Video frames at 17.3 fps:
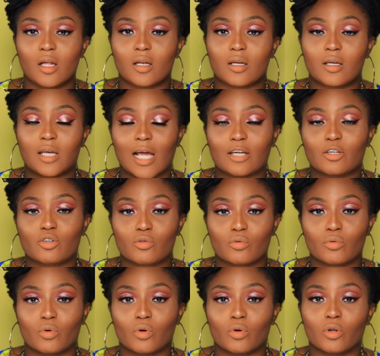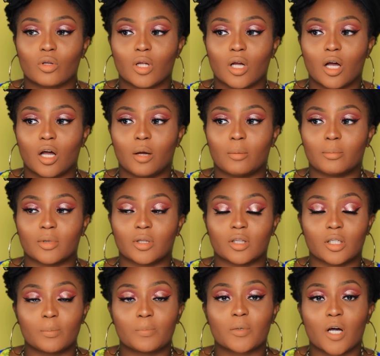natural
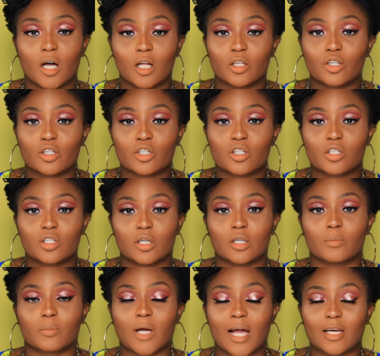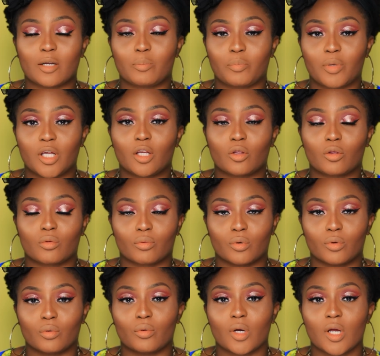lip colors to kind of peek
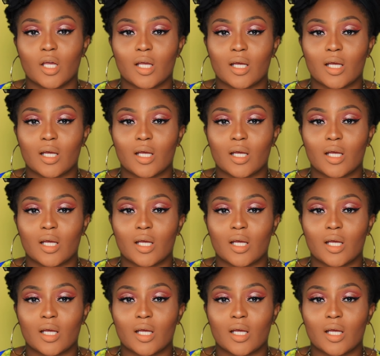through,